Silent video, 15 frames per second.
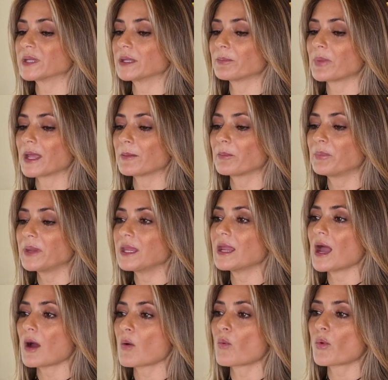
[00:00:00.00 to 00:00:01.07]
to be but
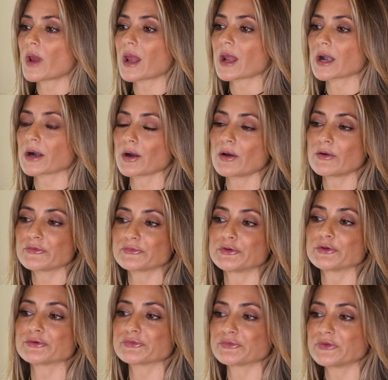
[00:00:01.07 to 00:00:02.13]
be aware of
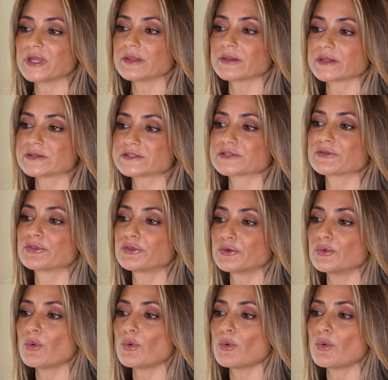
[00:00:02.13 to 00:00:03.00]
your feelings